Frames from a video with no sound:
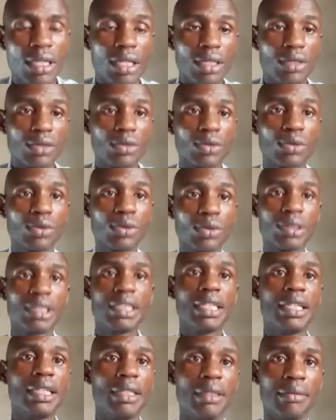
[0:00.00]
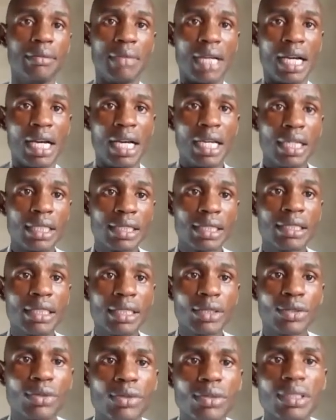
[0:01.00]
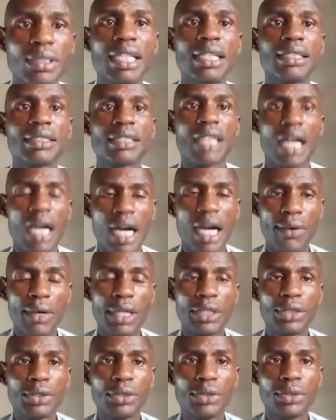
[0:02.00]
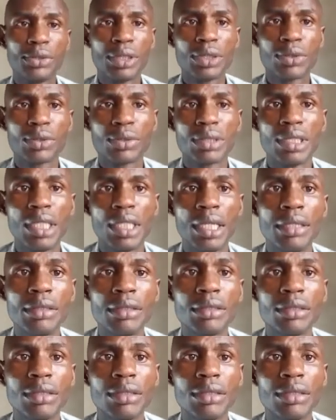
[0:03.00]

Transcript: Good day, my great student. How are you doing today?